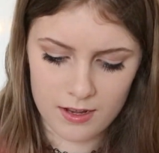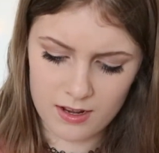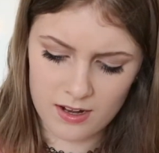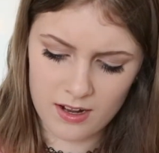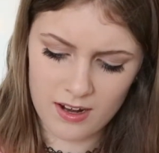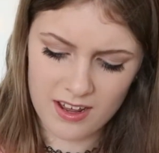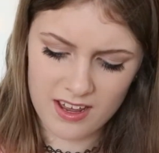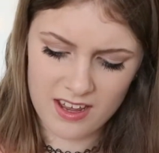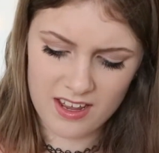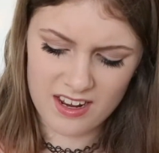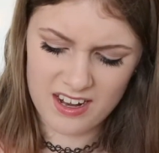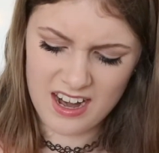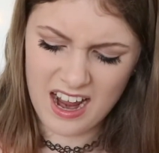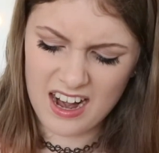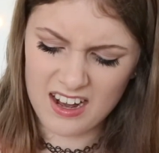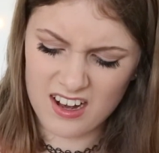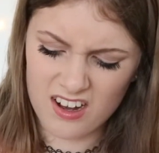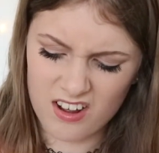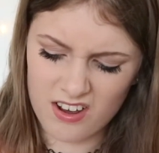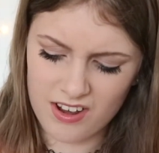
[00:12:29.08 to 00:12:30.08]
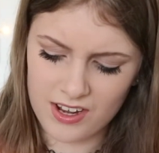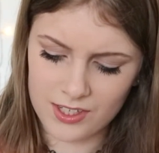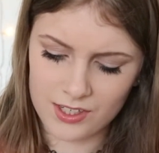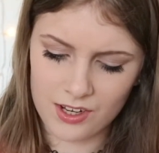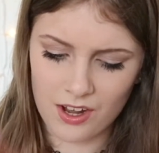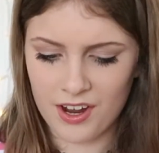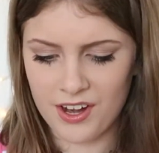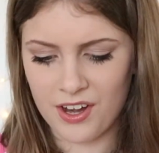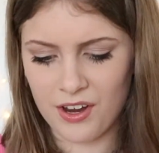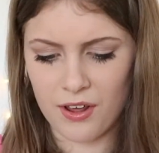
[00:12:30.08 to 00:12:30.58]
like and analyze
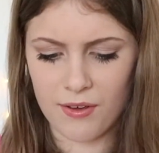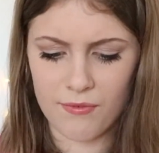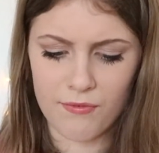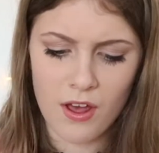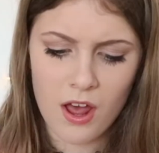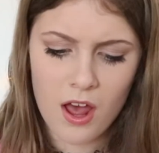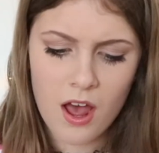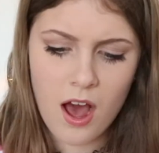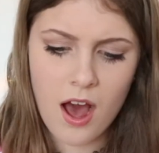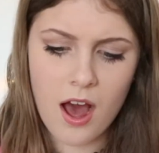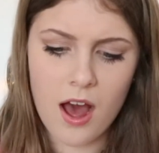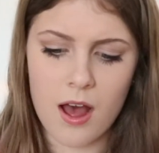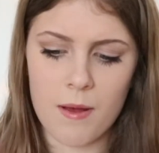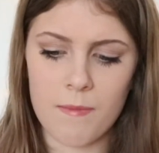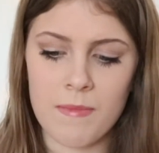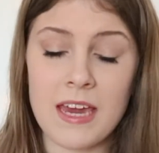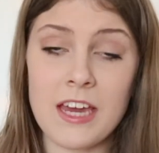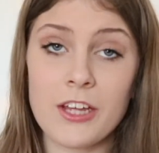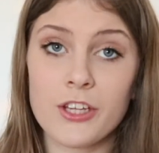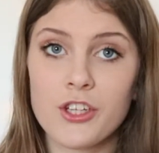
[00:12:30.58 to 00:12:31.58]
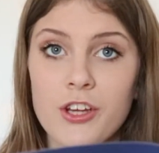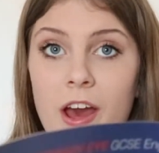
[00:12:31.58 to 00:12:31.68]
kind of each